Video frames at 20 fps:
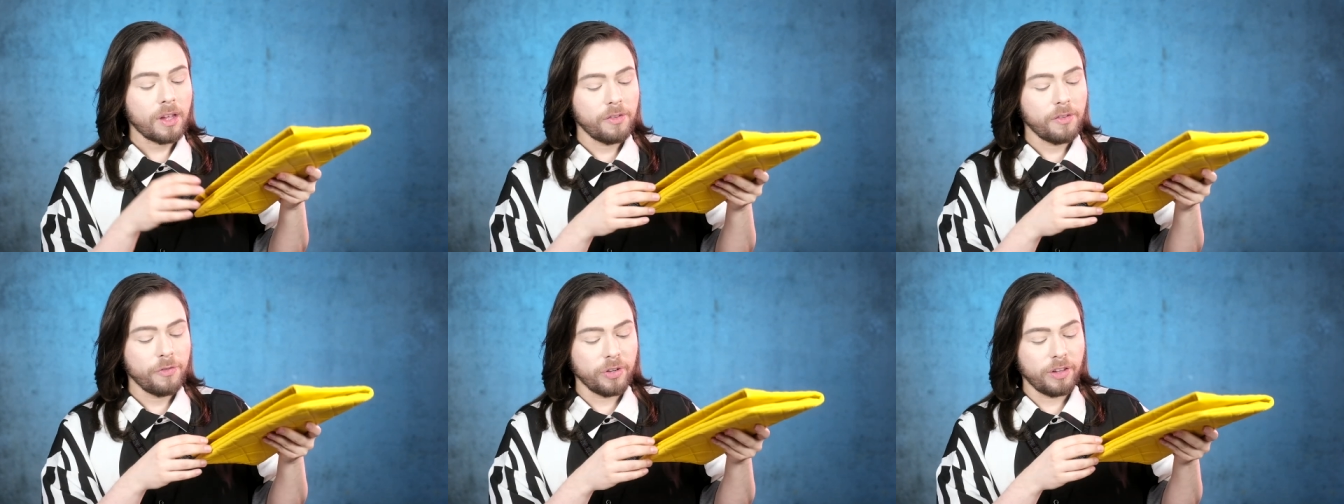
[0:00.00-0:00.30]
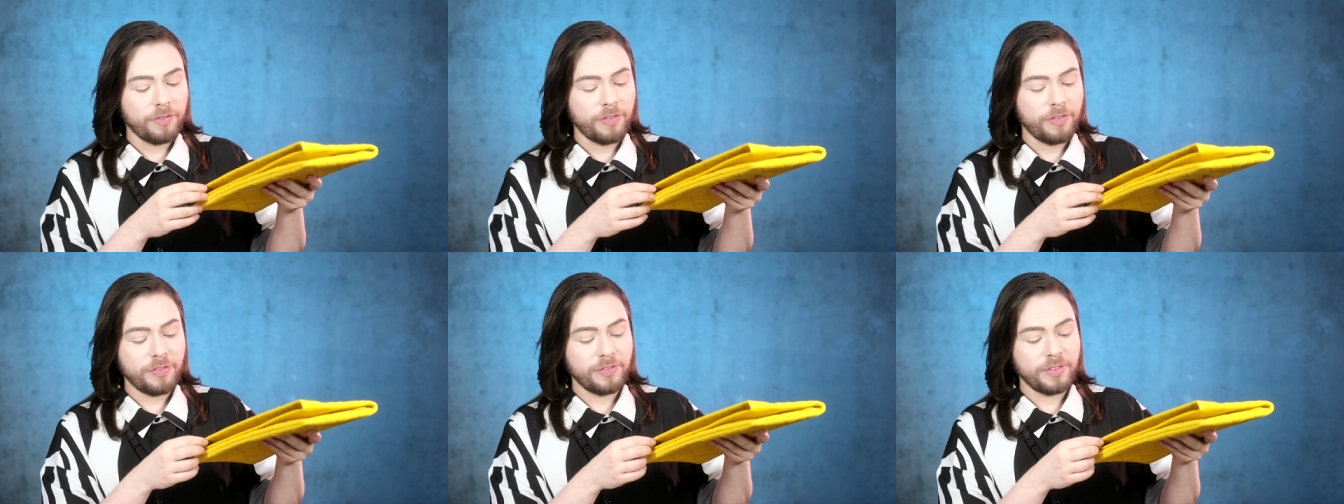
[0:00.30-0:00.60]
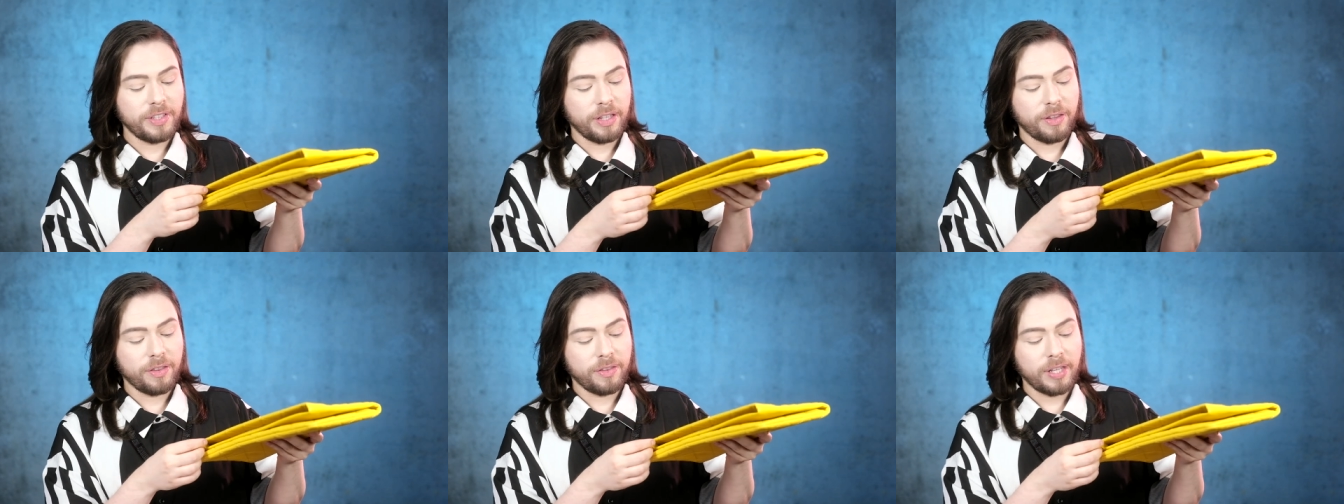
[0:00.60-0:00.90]
for the
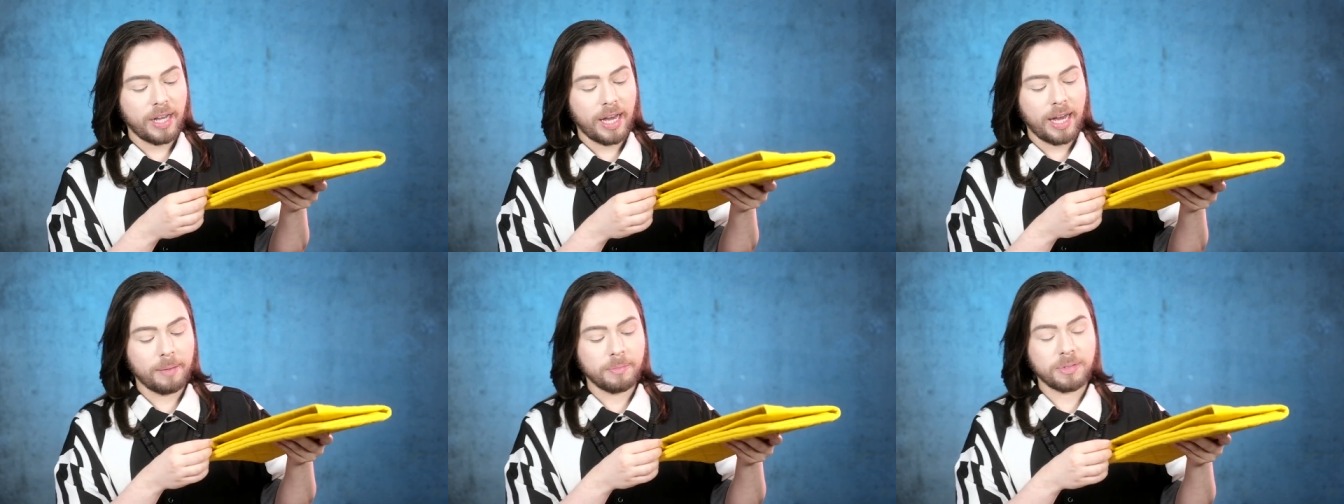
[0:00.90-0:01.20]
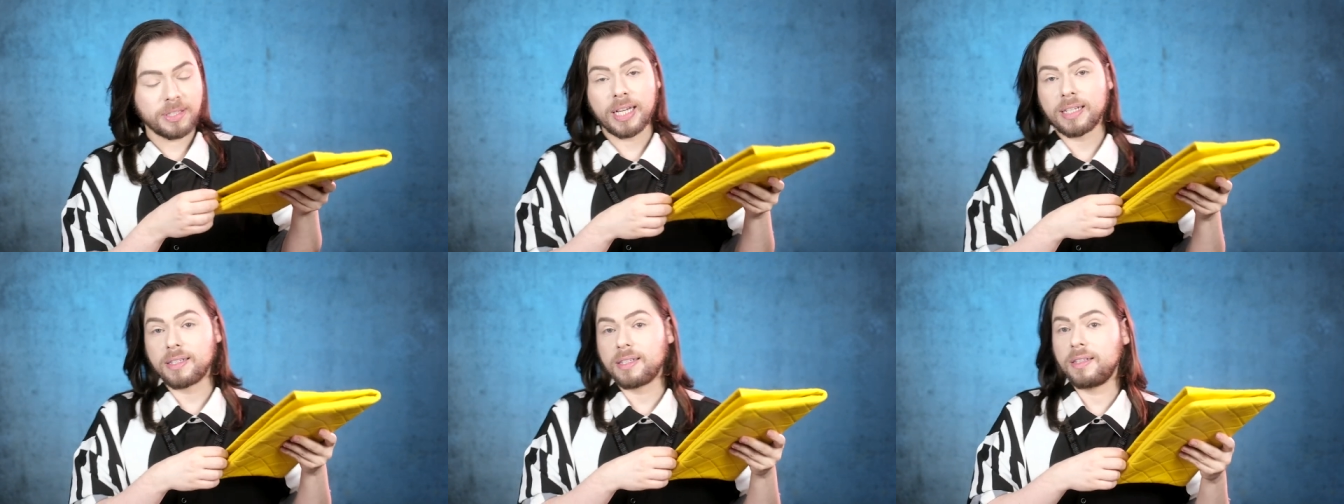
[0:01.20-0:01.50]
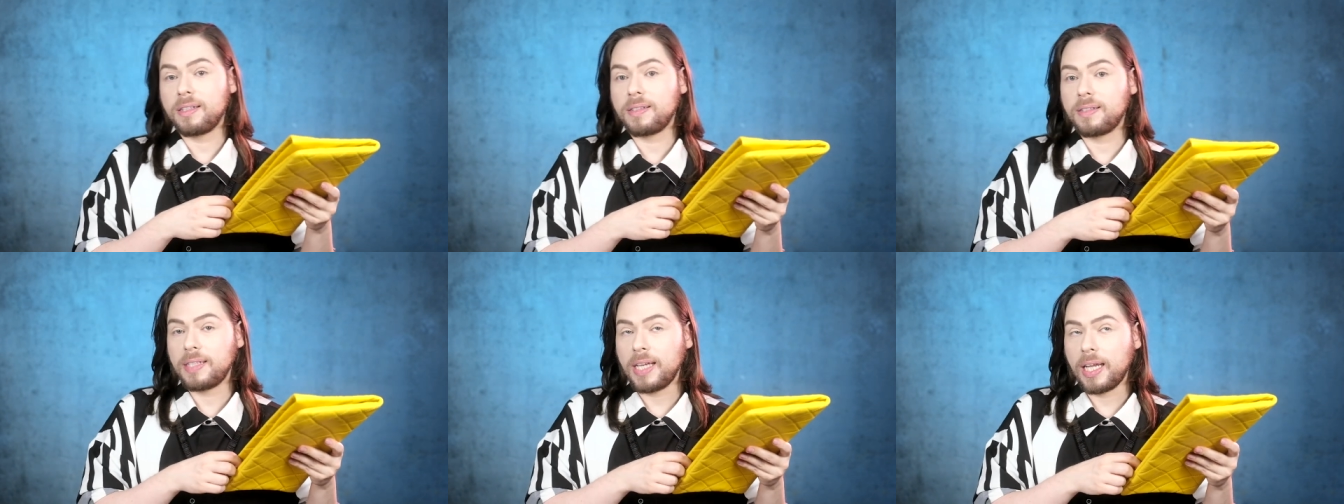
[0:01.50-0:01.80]
fiftieth time, Sex
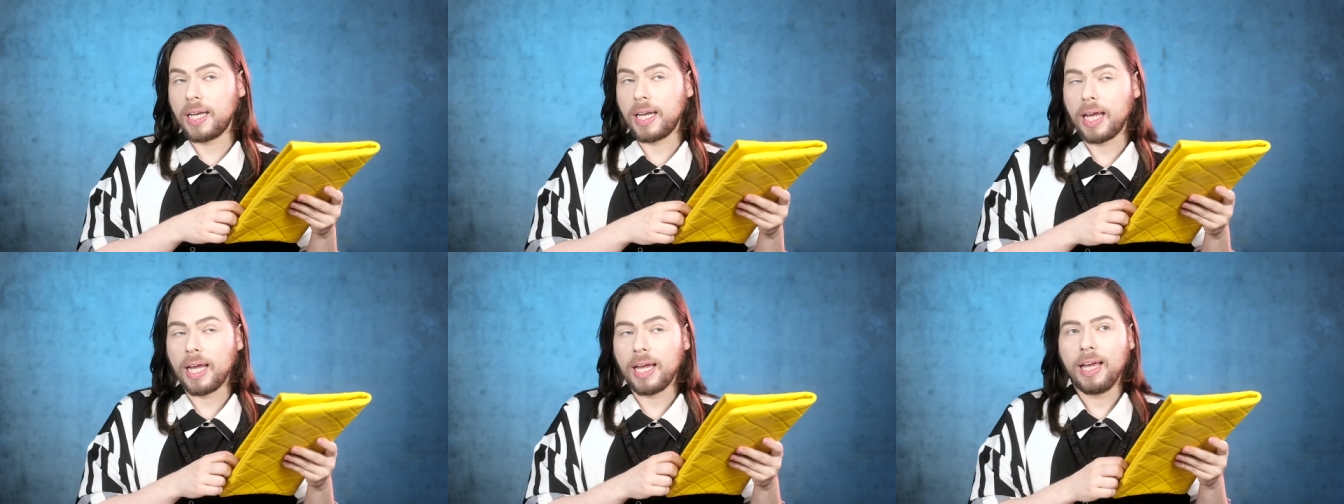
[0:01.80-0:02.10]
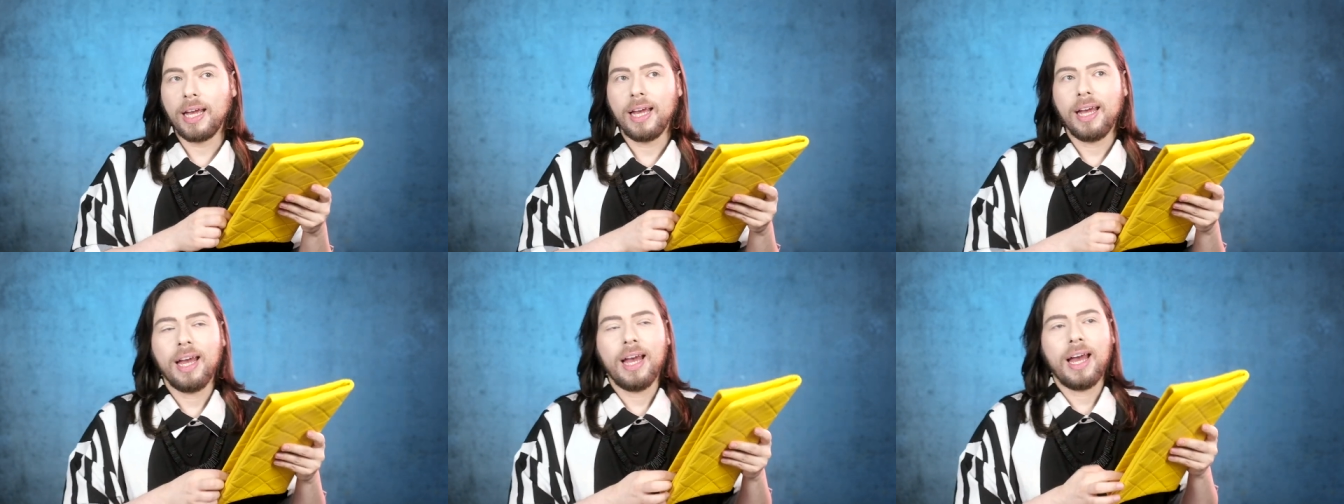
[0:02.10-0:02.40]
and the City.